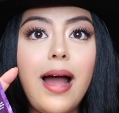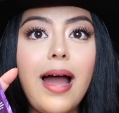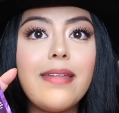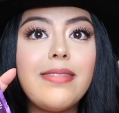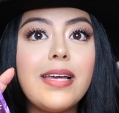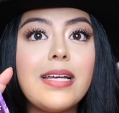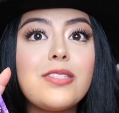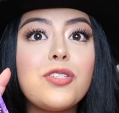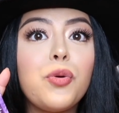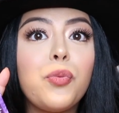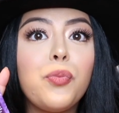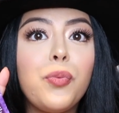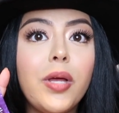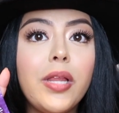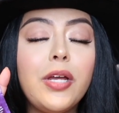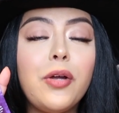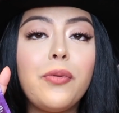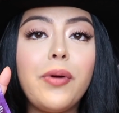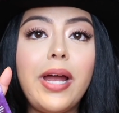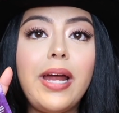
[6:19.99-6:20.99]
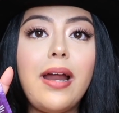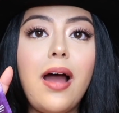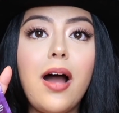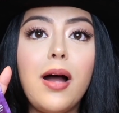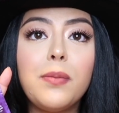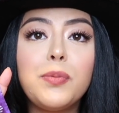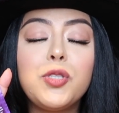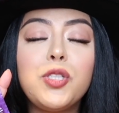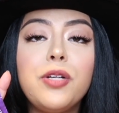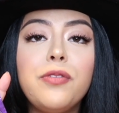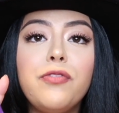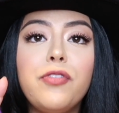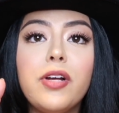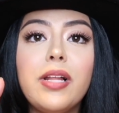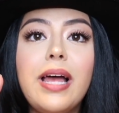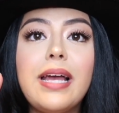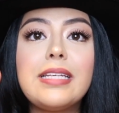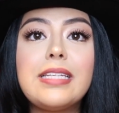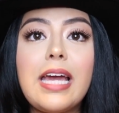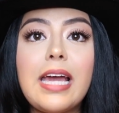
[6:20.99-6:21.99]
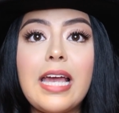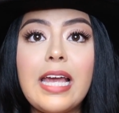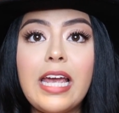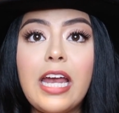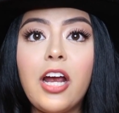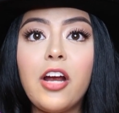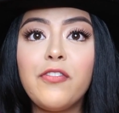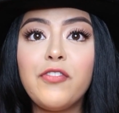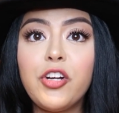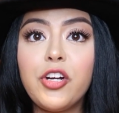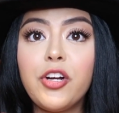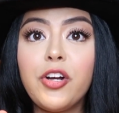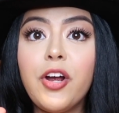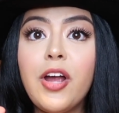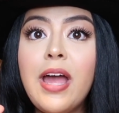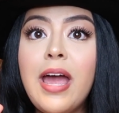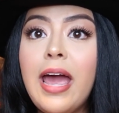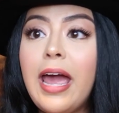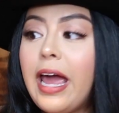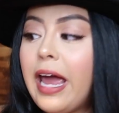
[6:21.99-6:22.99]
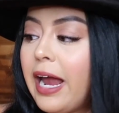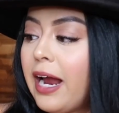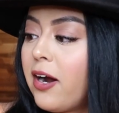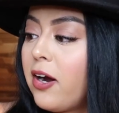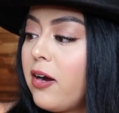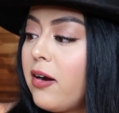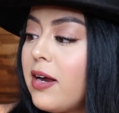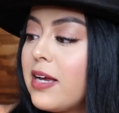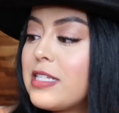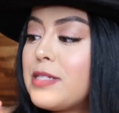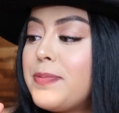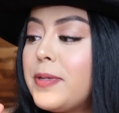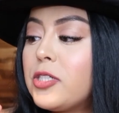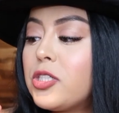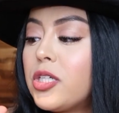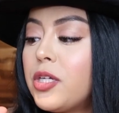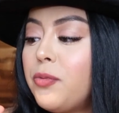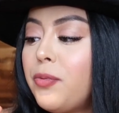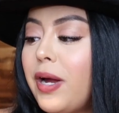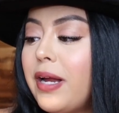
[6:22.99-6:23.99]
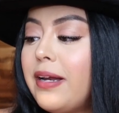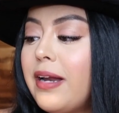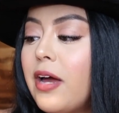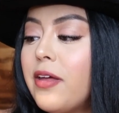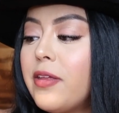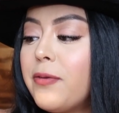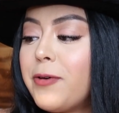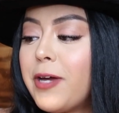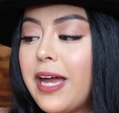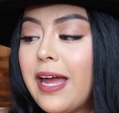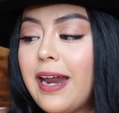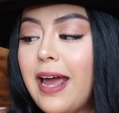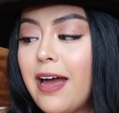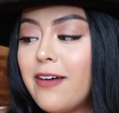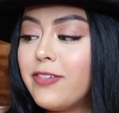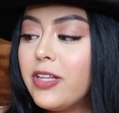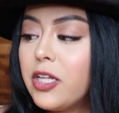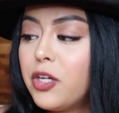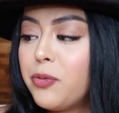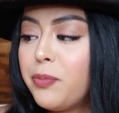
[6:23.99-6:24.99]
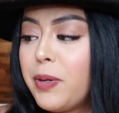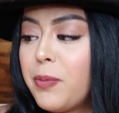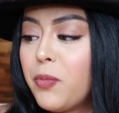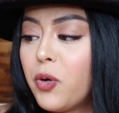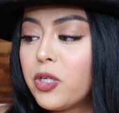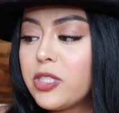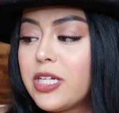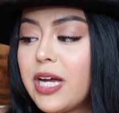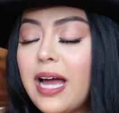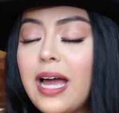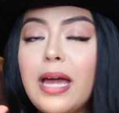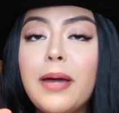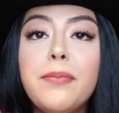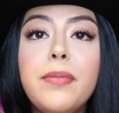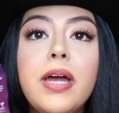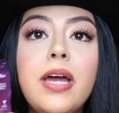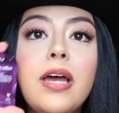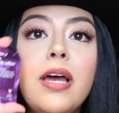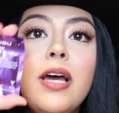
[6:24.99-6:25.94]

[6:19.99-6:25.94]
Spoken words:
I think it's a really great option for like taking care of your hair, especially right now that we kind of have a little bit more time.